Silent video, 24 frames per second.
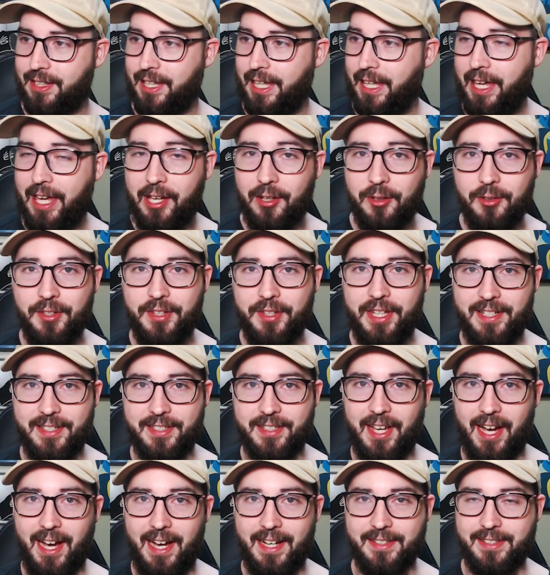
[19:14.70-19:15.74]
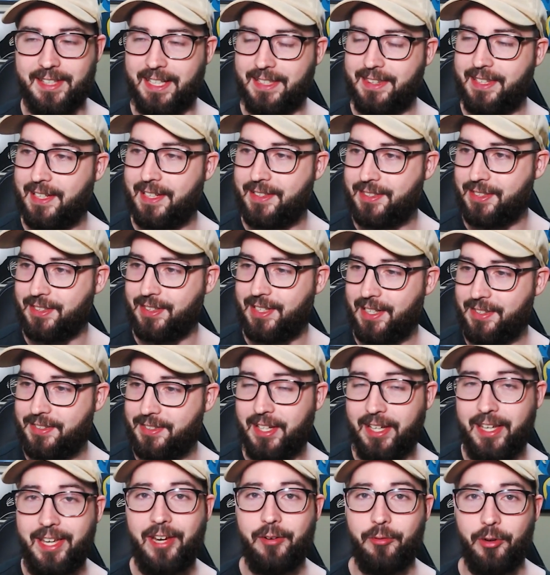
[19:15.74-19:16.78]
kill these guys. Like, that's
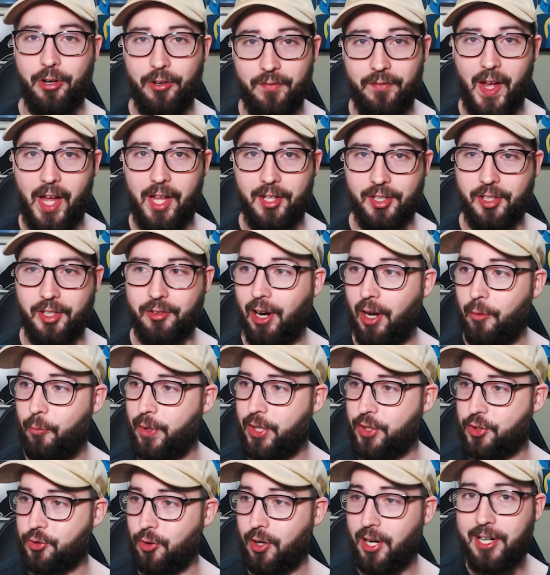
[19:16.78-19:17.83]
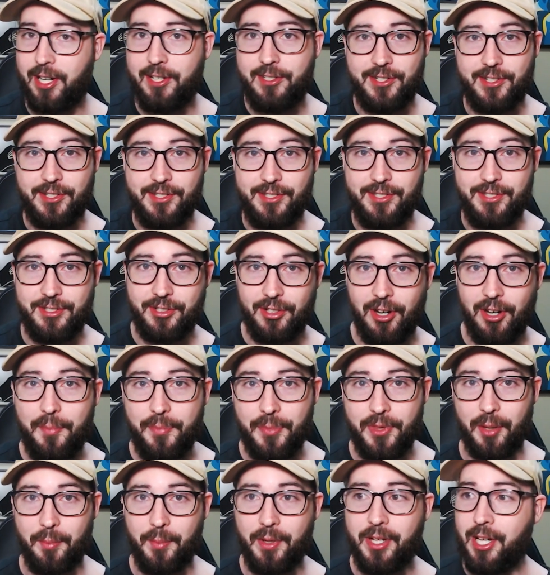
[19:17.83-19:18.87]
a hero value, right? We're trying to
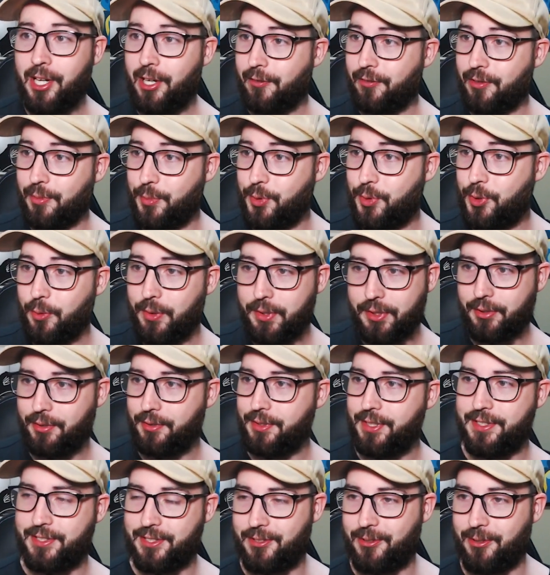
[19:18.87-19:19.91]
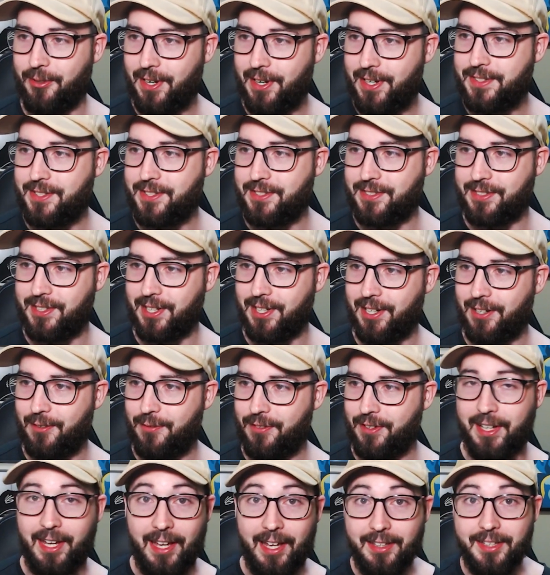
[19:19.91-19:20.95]
stop them from doing all this crazy
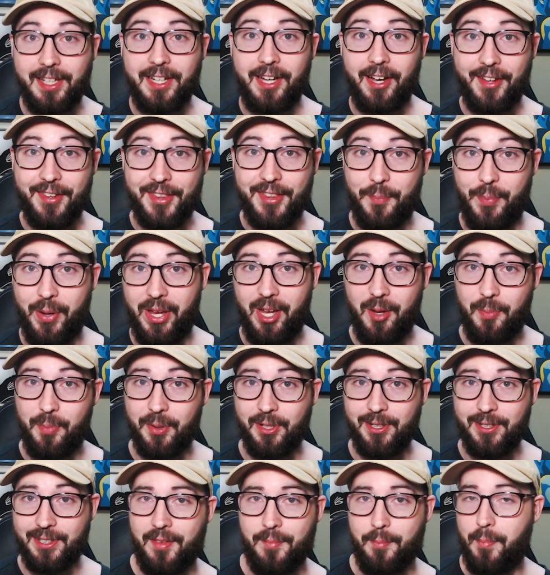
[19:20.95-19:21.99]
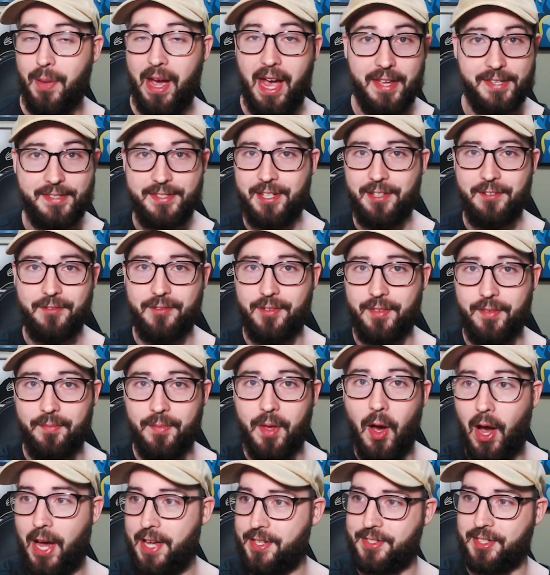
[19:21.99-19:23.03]
stuff, killing other people. Massive
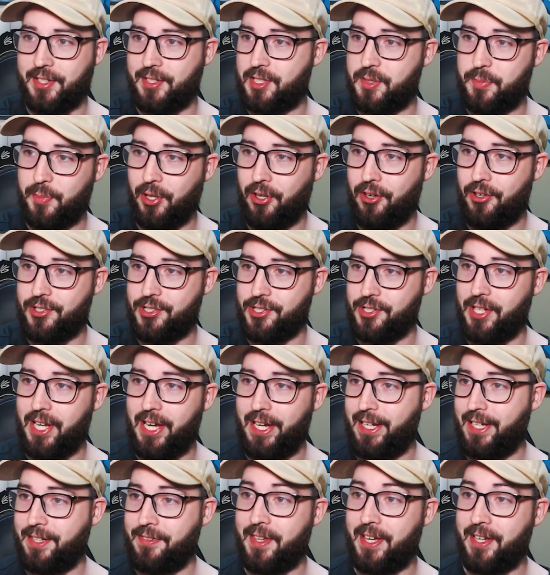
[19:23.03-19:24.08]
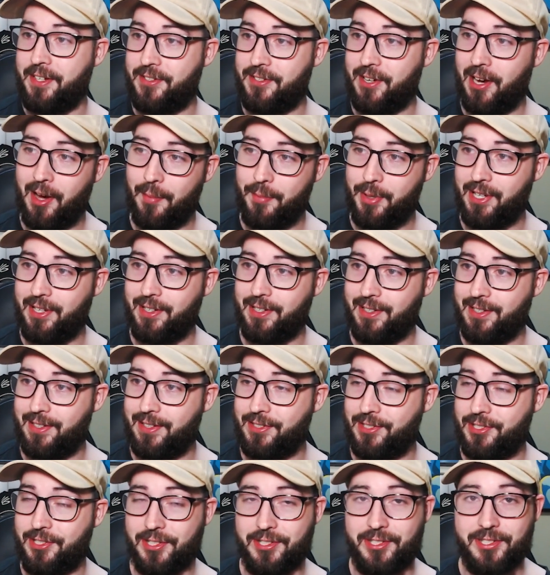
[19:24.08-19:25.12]
ice explosion, and then DABI
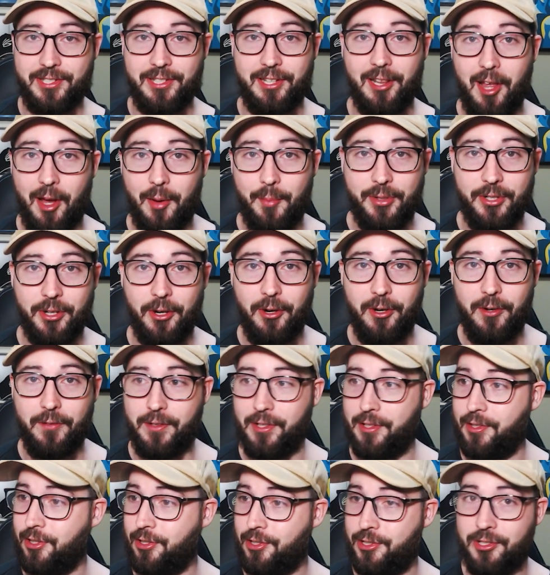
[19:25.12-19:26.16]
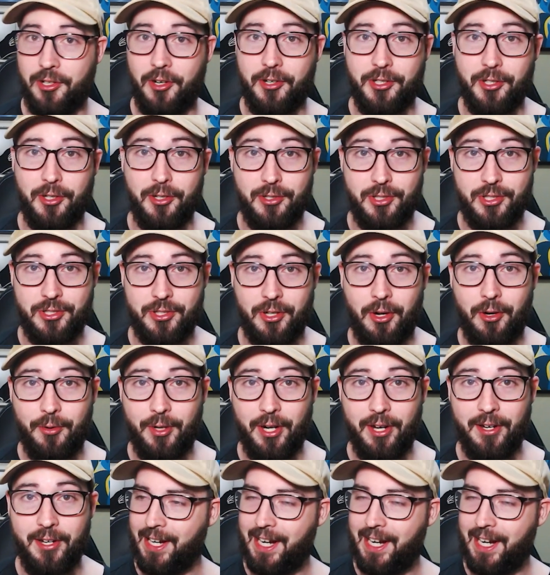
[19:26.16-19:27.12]
is just slumped over Shoto's shoulder.